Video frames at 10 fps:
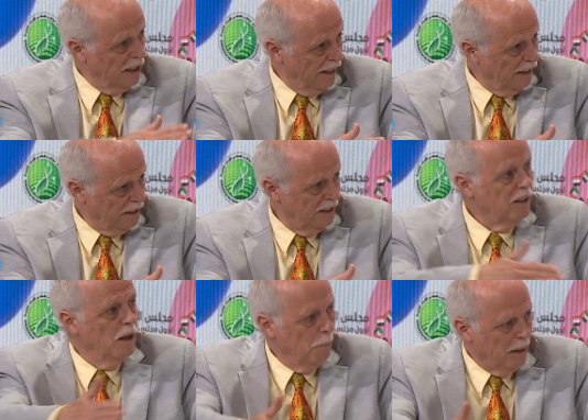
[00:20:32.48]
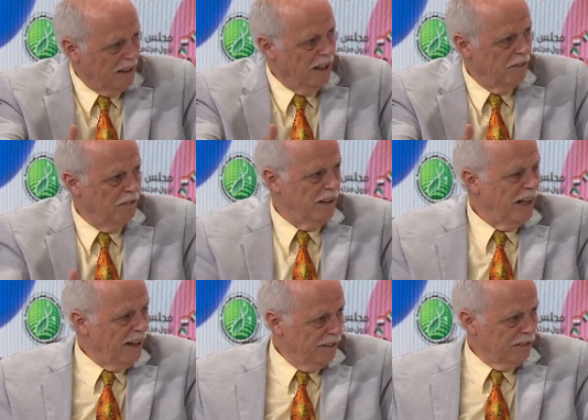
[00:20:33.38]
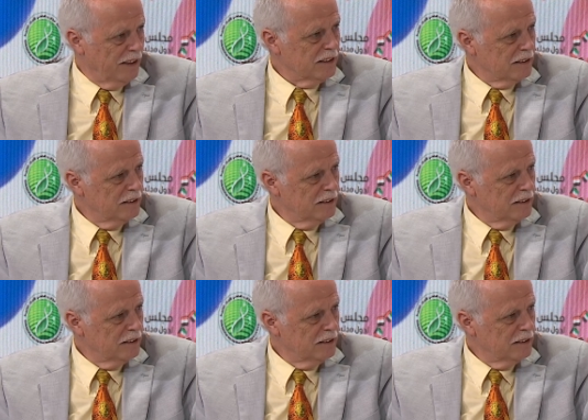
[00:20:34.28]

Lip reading: healthy, but they are very high risk.